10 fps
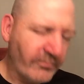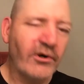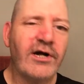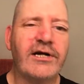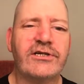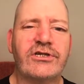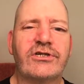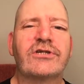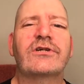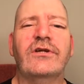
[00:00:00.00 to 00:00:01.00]

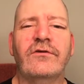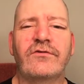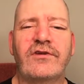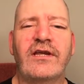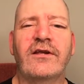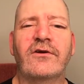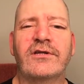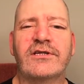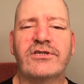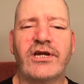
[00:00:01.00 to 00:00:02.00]
brush, you've seen it on
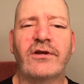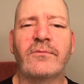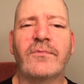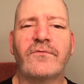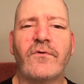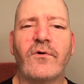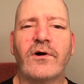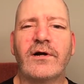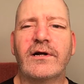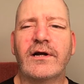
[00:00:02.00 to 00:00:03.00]
the channel
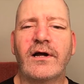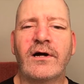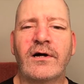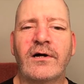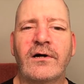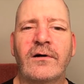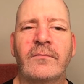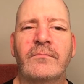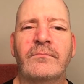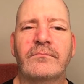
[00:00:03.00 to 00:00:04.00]
before.
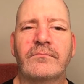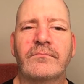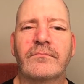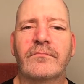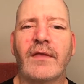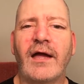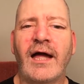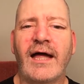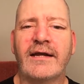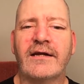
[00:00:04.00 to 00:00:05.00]
Um, I
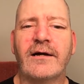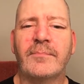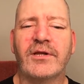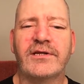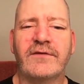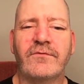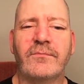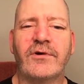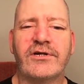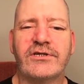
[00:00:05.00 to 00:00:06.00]
had a couple of
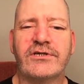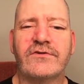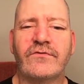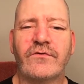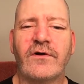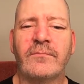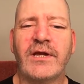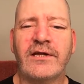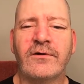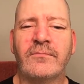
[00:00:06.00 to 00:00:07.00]
different brushes from
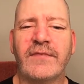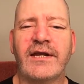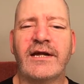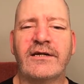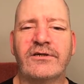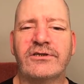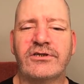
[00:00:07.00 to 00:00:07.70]
him that I could have